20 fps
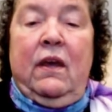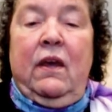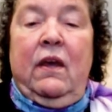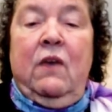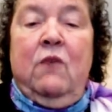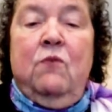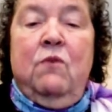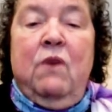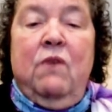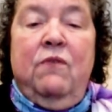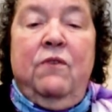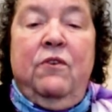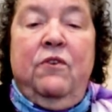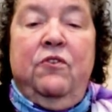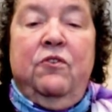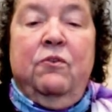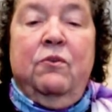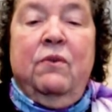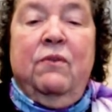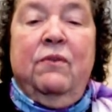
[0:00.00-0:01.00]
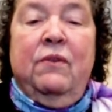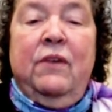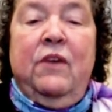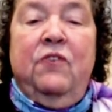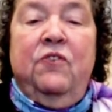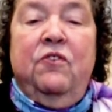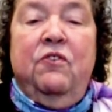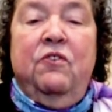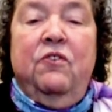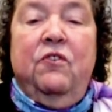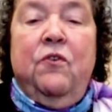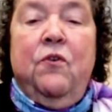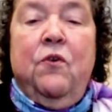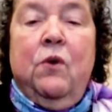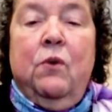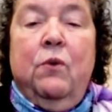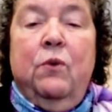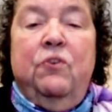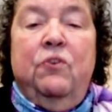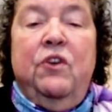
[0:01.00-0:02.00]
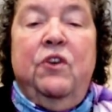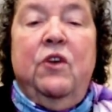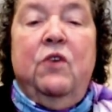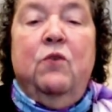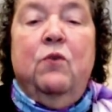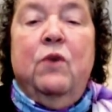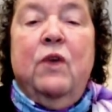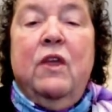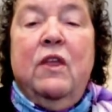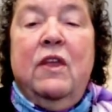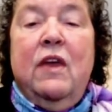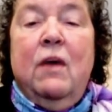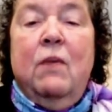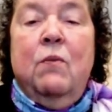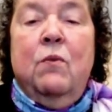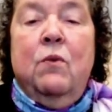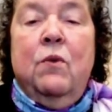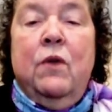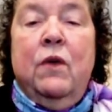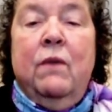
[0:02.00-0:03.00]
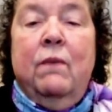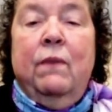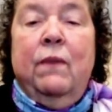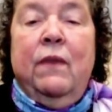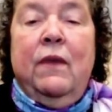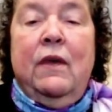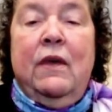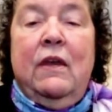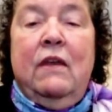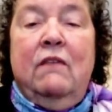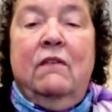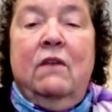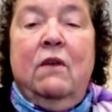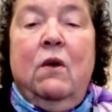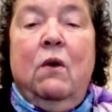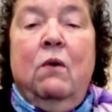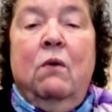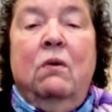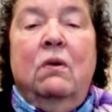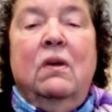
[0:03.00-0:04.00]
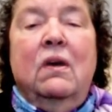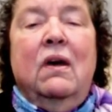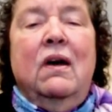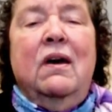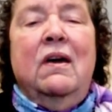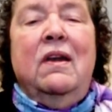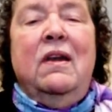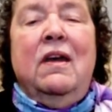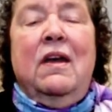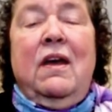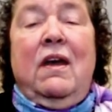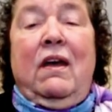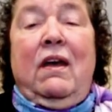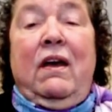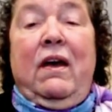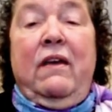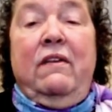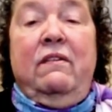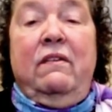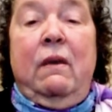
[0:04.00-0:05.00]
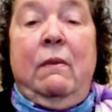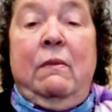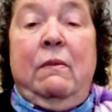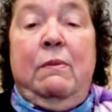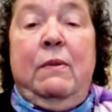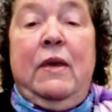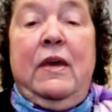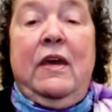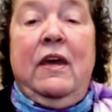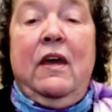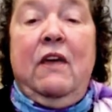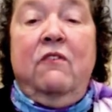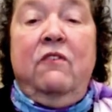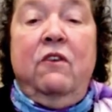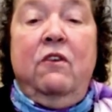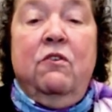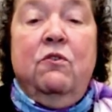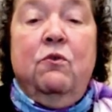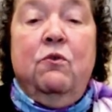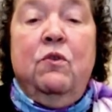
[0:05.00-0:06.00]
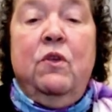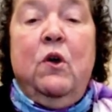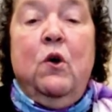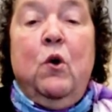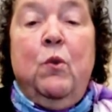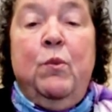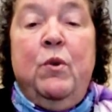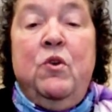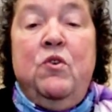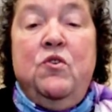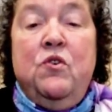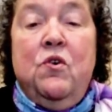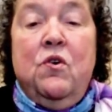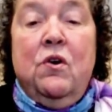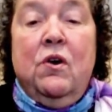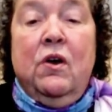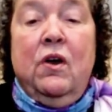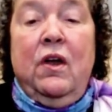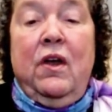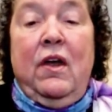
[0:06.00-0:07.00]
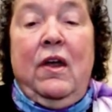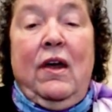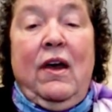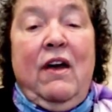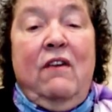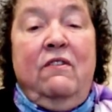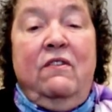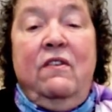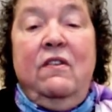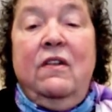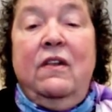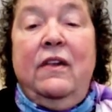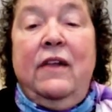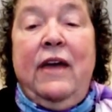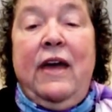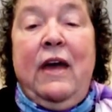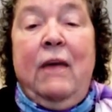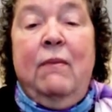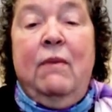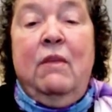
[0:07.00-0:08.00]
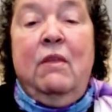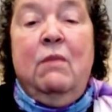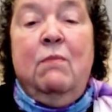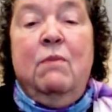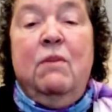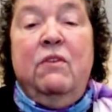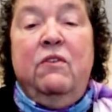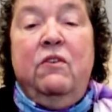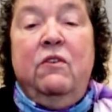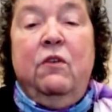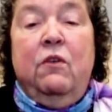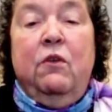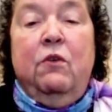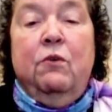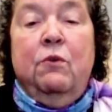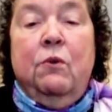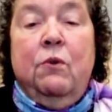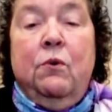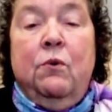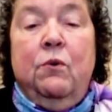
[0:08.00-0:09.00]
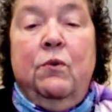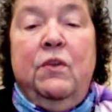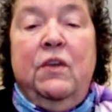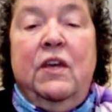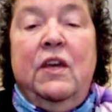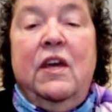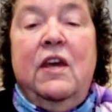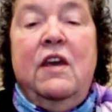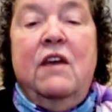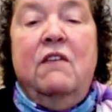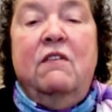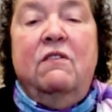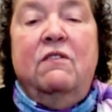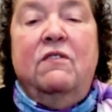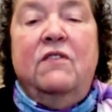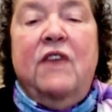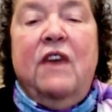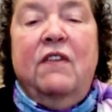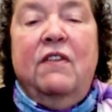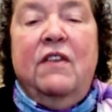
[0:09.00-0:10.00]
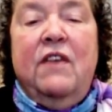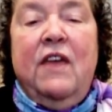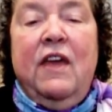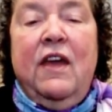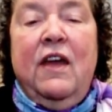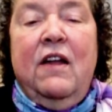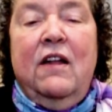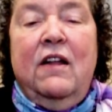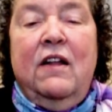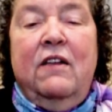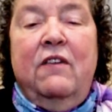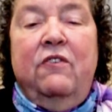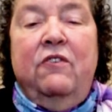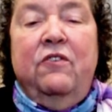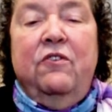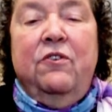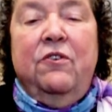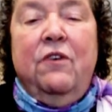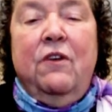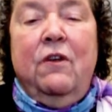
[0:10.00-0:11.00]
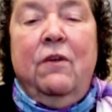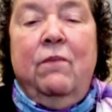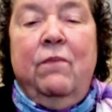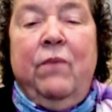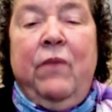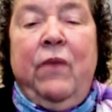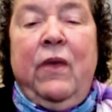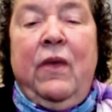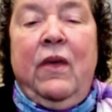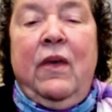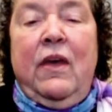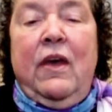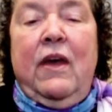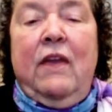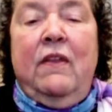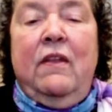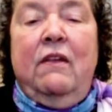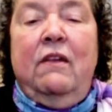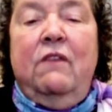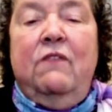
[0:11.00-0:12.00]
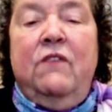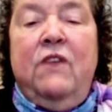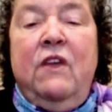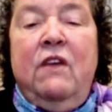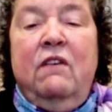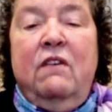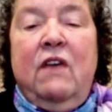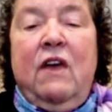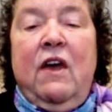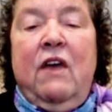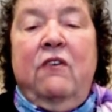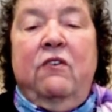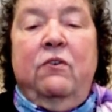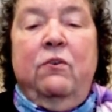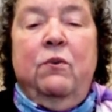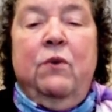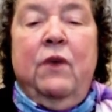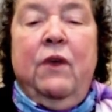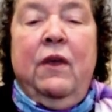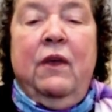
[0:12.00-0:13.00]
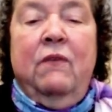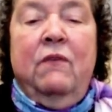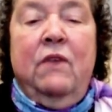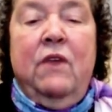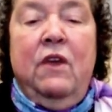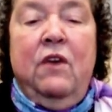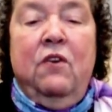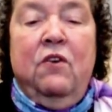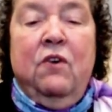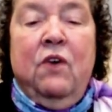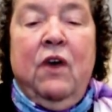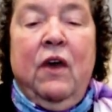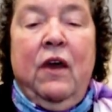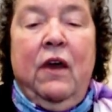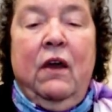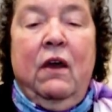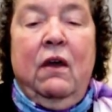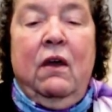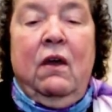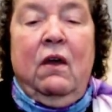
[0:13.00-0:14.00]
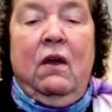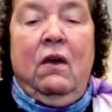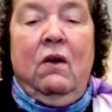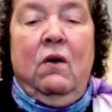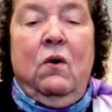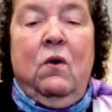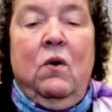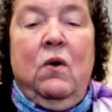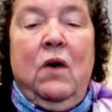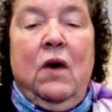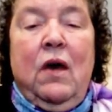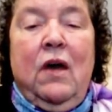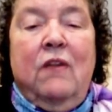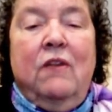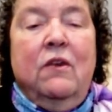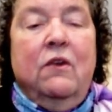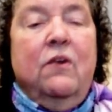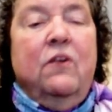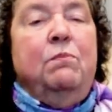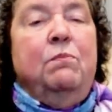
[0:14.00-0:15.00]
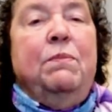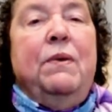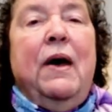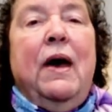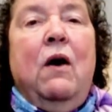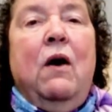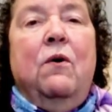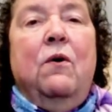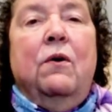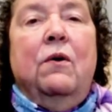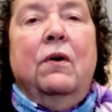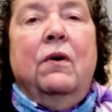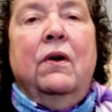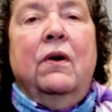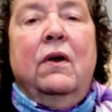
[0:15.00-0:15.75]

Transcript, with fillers: in reference to Revelations 4, which he had read that morning, and said, Oh God, I seem to be gazing through the open door. I see the Lamb in the midst of the throne, with the keys of death and hell at his girdle. And then lifting his eyes toward heaven, he cried, Oh God, there is power